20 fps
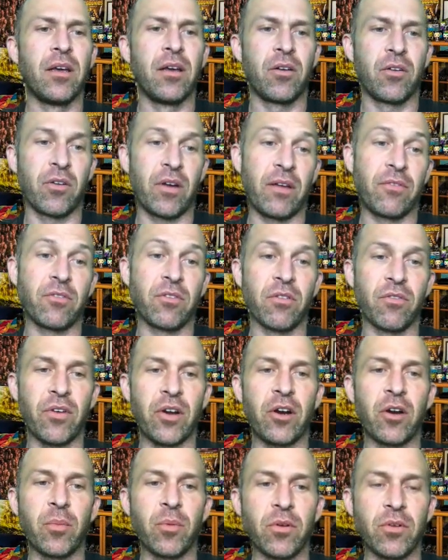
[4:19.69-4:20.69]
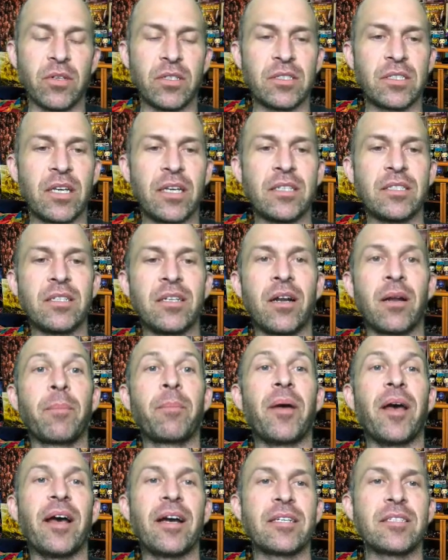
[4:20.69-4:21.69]
or after the variable, in this case, it
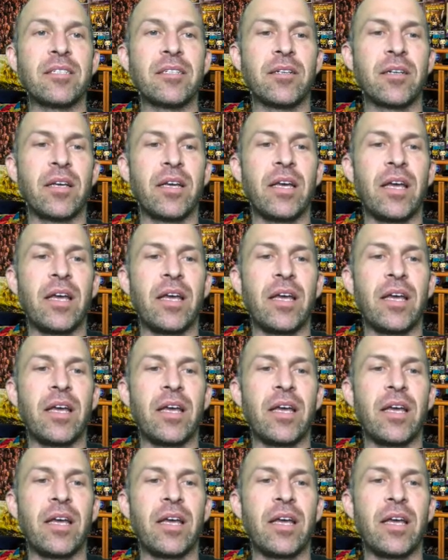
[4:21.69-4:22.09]
unpacks it.